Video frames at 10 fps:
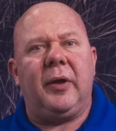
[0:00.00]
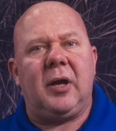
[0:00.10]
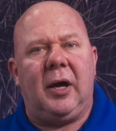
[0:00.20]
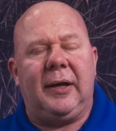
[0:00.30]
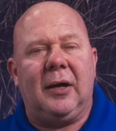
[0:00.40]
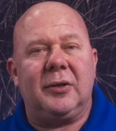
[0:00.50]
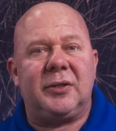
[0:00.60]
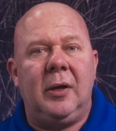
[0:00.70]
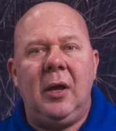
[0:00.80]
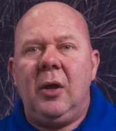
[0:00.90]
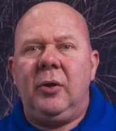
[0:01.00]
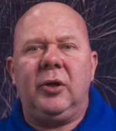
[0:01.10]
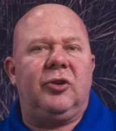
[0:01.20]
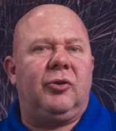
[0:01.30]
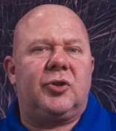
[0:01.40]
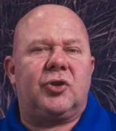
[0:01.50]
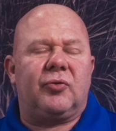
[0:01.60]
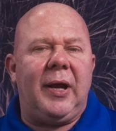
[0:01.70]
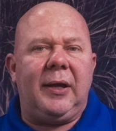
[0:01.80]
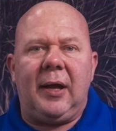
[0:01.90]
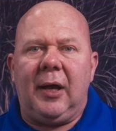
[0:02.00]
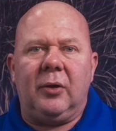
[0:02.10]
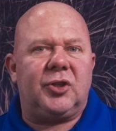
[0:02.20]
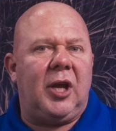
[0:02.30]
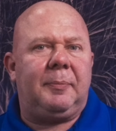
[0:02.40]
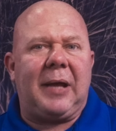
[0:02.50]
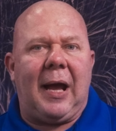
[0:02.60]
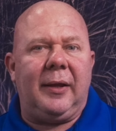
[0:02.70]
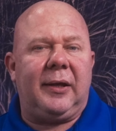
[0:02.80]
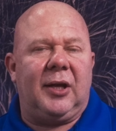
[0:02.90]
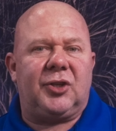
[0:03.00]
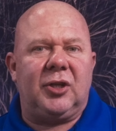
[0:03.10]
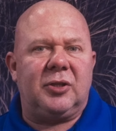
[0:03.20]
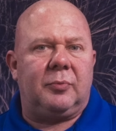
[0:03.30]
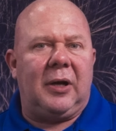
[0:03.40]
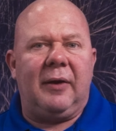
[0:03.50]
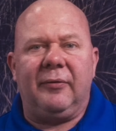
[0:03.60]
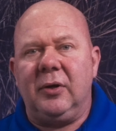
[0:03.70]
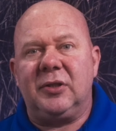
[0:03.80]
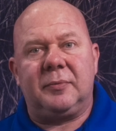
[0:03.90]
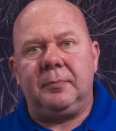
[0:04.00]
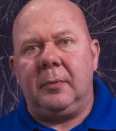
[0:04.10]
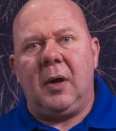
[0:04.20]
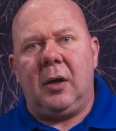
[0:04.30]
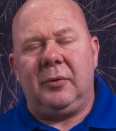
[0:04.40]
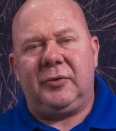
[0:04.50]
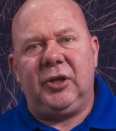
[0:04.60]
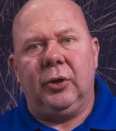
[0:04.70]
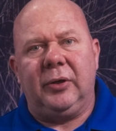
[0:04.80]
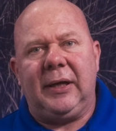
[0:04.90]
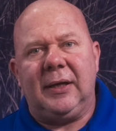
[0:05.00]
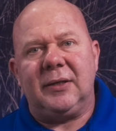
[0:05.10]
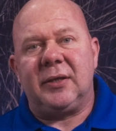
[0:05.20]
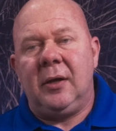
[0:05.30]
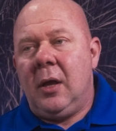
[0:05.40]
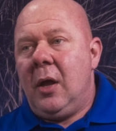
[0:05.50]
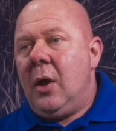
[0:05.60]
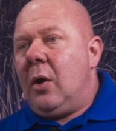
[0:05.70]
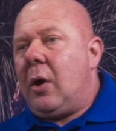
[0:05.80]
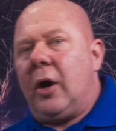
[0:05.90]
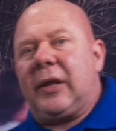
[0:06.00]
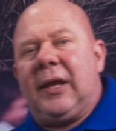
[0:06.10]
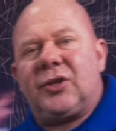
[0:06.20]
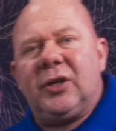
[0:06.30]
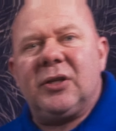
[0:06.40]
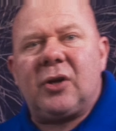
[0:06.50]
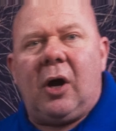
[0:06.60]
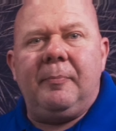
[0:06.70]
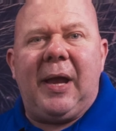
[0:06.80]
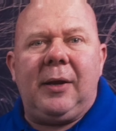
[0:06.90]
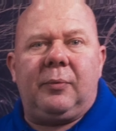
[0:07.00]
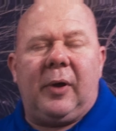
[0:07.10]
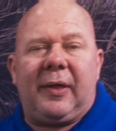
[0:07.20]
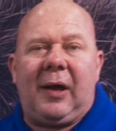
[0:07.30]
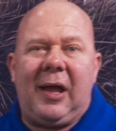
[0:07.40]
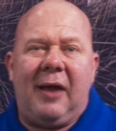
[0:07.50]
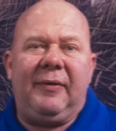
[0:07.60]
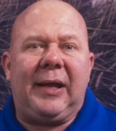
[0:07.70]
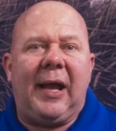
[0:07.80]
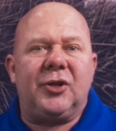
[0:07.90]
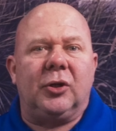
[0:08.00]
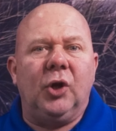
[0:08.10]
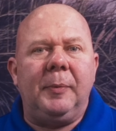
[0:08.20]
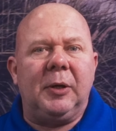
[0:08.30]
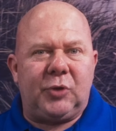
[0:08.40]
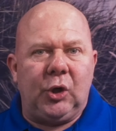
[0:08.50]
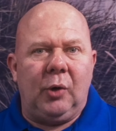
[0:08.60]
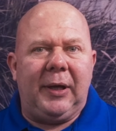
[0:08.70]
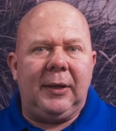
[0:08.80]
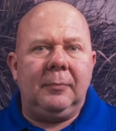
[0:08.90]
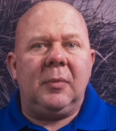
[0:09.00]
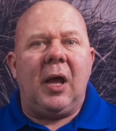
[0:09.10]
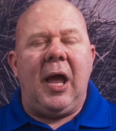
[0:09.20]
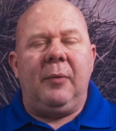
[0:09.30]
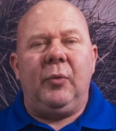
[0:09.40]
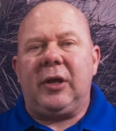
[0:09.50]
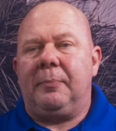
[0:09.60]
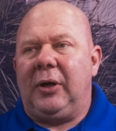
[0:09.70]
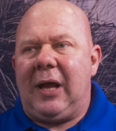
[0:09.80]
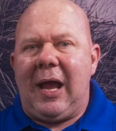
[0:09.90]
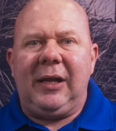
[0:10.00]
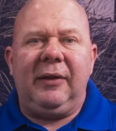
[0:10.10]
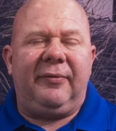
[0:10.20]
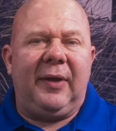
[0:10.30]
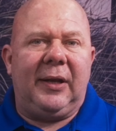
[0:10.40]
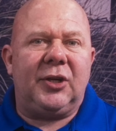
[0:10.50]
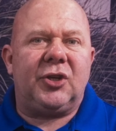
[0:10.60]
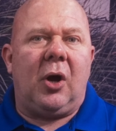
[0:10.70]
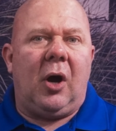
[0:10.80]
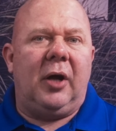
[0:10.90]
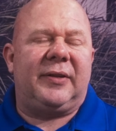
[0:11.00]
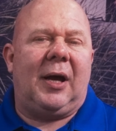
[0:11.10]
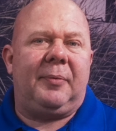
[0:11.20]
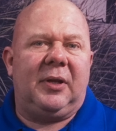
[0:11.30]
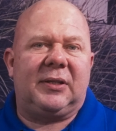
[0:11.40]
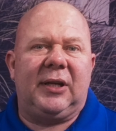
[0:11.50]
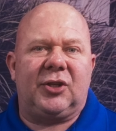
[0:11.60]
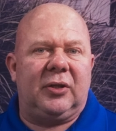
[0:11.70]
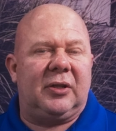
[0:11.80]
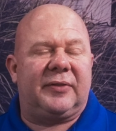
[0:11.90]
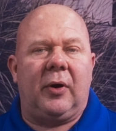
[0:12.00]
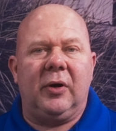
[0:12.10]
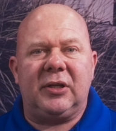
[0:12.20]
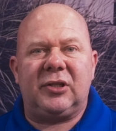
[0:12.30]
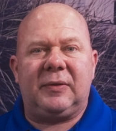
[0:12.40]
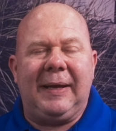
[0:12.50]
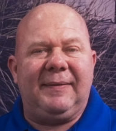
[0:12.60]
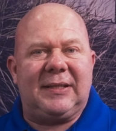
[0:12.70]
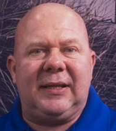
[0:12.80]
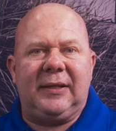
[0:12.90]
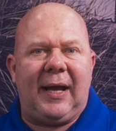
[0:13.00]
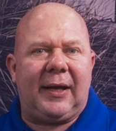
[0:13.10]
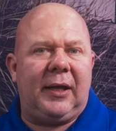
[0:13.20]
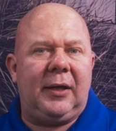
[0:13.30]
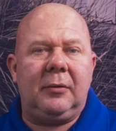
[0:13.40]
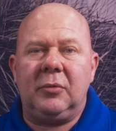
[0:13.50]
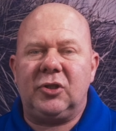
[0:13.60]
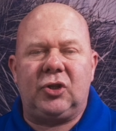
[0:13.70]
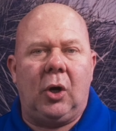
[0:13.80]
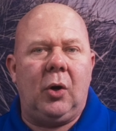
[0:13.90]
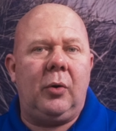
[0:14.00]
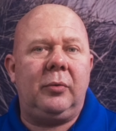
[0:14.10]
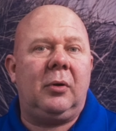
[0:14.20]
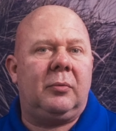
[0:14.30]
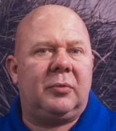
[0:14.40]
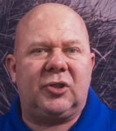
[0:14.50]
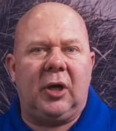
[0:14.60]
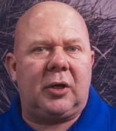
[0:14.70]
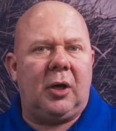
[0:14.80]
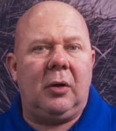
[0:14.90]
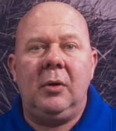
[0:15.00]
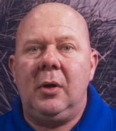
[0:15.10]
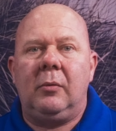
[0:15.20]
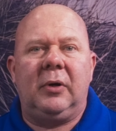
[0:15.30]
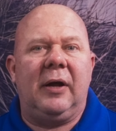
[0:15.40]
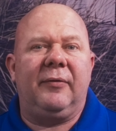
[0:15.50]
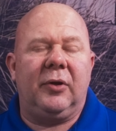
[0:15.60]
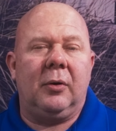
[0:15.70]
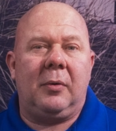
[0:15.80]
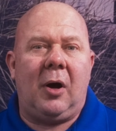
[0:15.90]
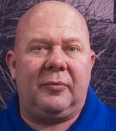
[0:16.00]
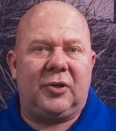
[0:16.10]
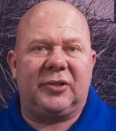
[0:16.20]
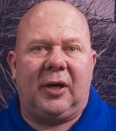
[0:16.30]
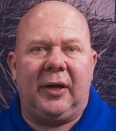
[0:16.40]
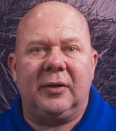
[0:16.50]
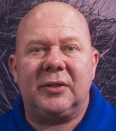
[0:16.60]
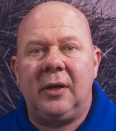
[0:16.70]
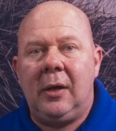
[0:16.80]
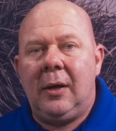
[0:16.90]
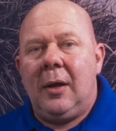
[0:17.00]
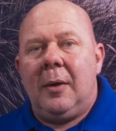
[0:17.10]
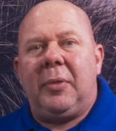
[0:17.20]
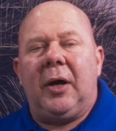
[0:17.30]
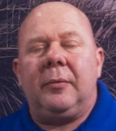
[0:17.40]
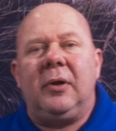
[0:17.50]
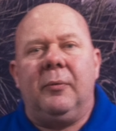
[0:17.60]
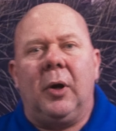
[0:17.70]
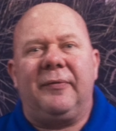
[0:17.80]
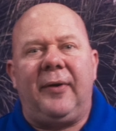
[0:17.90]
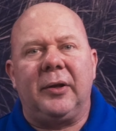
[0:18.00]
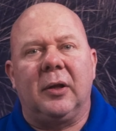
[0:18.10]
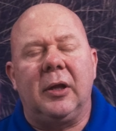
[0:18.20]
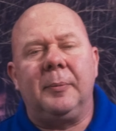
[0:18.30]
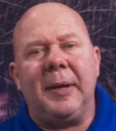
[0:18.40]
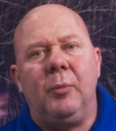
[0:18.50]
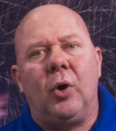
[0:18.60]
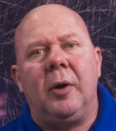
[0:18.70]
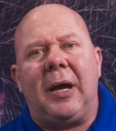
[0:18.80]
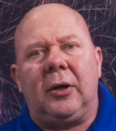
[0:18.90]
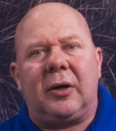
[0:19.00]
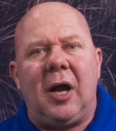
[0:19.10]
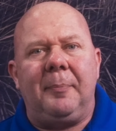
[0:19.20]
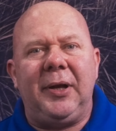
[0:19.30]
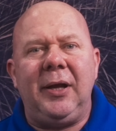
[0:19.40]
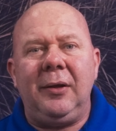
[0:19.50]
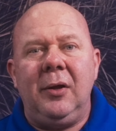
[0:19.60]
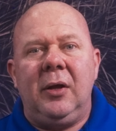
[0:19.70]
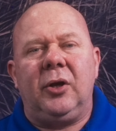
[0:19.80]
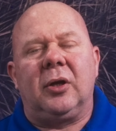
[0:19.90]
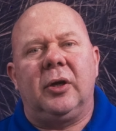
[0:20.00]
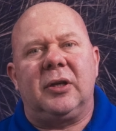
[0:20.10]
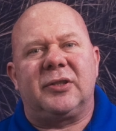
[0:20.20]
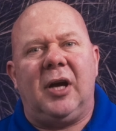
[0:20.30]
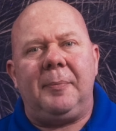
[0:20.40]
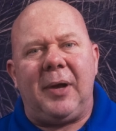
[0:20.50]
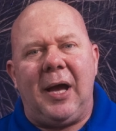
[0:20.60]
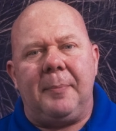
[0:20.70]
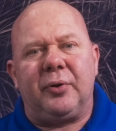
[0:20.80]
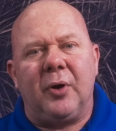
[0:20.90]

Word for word: the cutouts. You could do straight L-shaped galley kitchens, whatever is to your needs. Our kitchens are made with heavy gauge aluminum tubing, and we can put any finish on top of this kitchen as far as PVC decking, stone, stucco, whatever your heart desires. But you want to find a little bit more about our company, you can look us up at